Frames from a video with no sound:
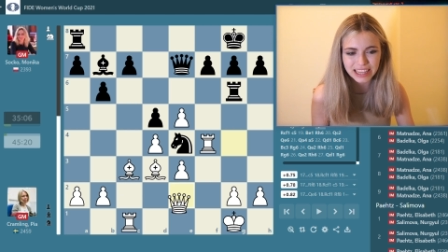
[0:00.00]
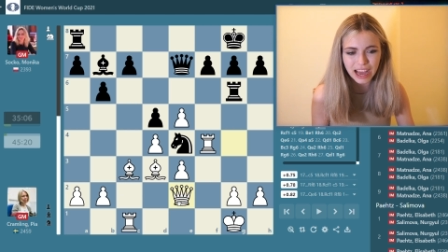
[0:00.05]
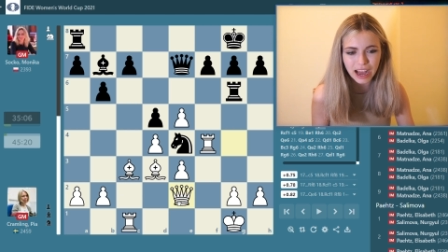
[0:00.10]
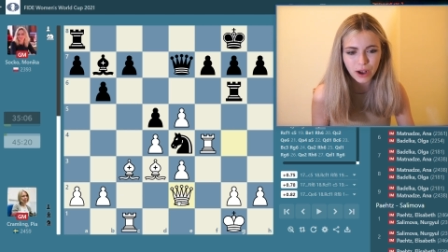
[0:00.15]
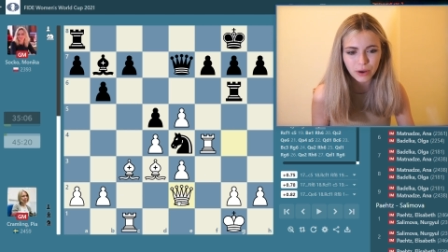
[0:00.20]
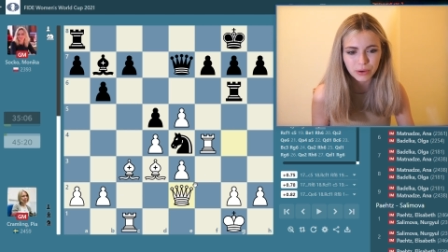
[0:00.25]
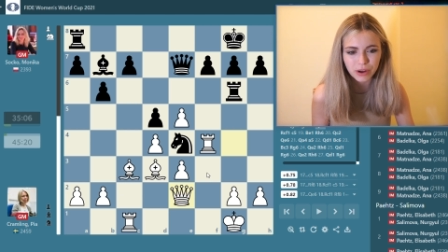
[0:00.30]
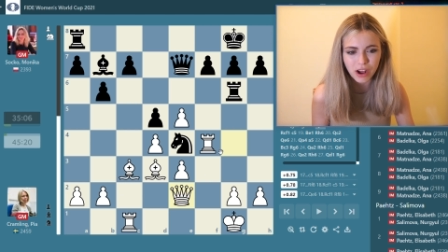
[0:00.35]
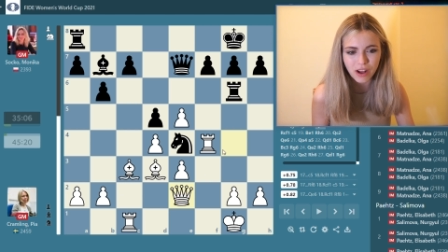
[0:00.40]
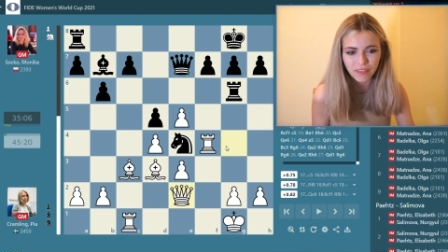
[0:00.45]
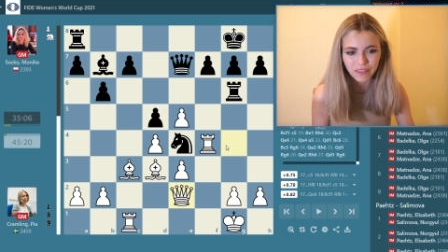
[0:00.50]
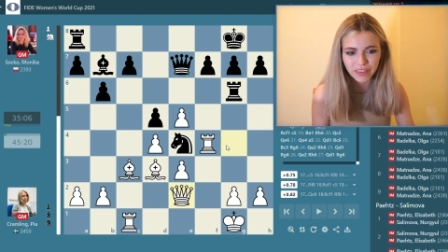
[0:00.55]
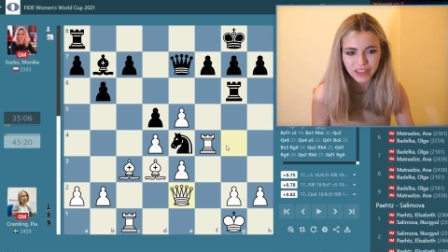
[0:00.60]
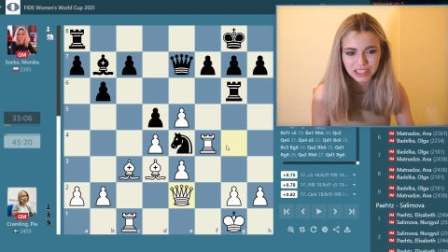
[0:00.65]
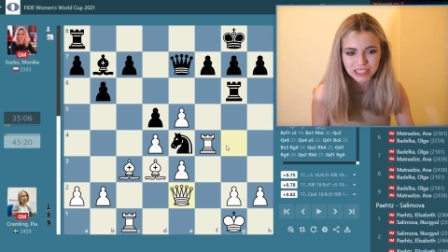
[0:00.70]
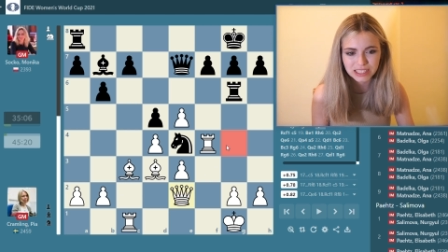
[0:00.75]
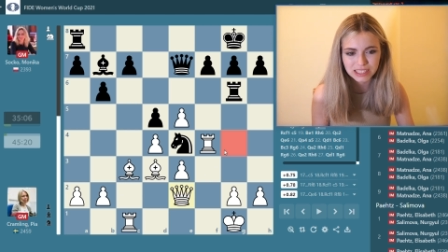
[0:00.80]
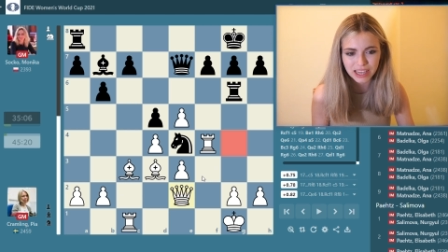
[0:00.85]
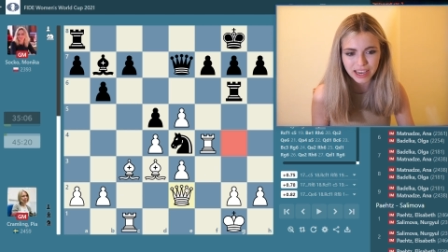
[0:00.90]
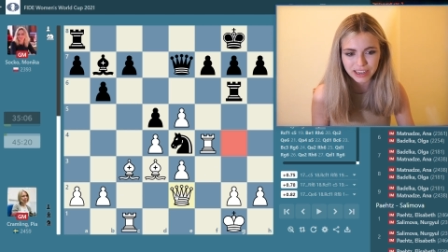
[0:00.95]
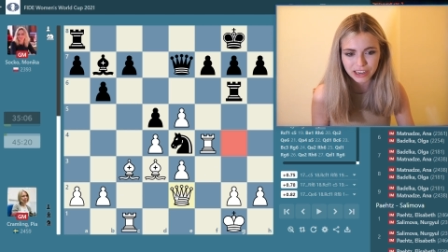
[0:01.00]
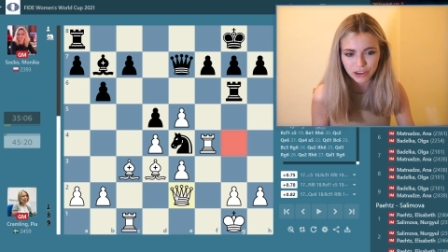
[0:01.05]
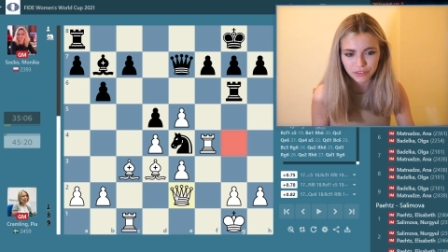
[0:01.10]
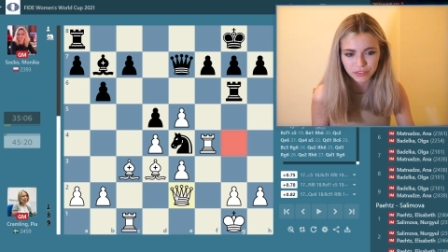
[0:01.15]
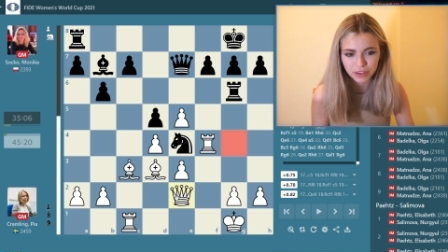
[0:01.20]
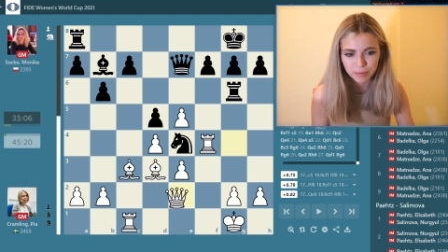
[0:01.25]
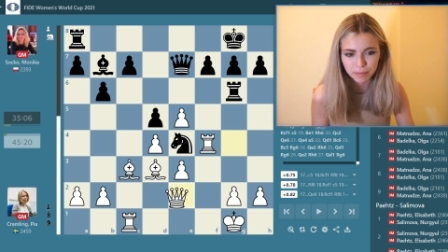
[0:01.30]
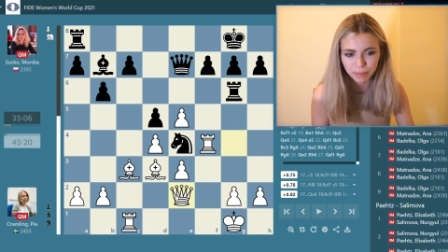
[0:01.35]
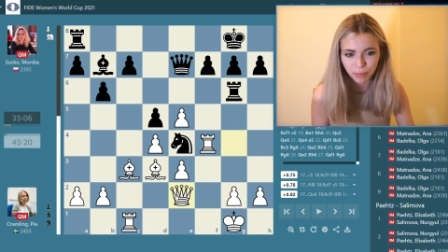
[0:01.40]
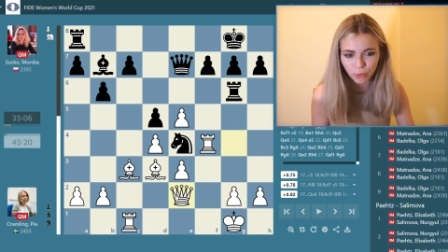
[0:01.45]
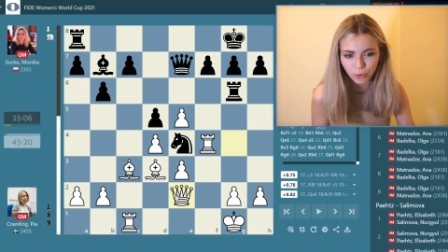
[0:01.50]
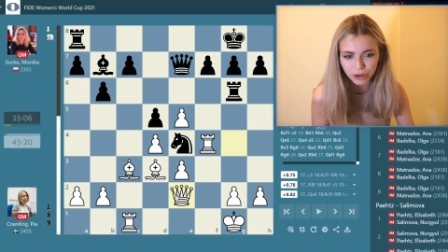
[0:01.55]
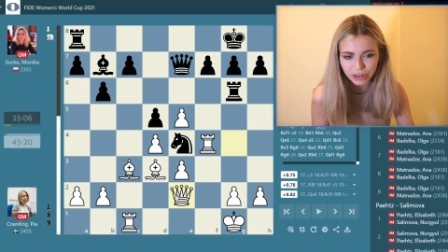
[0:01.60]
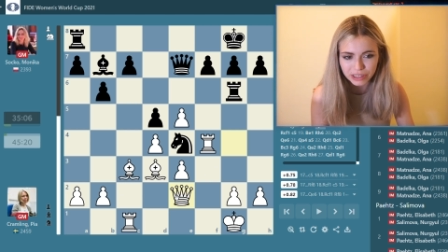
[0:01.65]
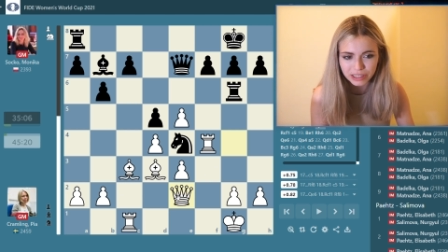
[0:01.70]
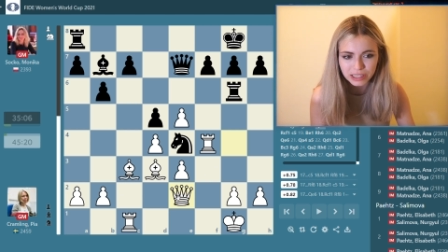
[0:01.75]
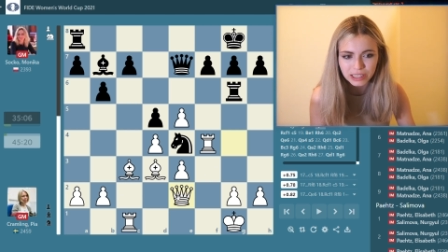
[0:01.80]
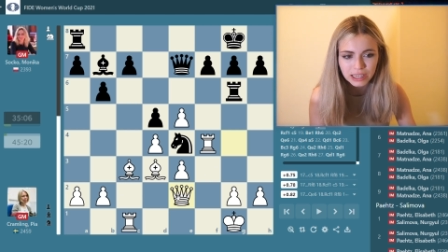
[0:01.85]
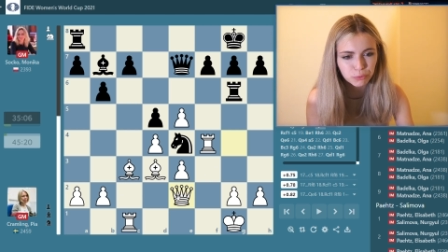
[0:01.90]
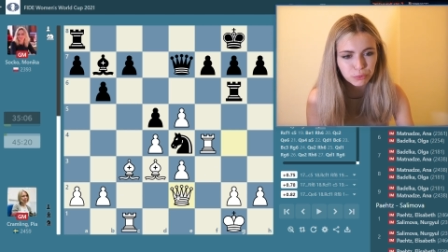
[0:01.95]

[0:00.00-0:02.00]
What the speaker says: out on this side of the board.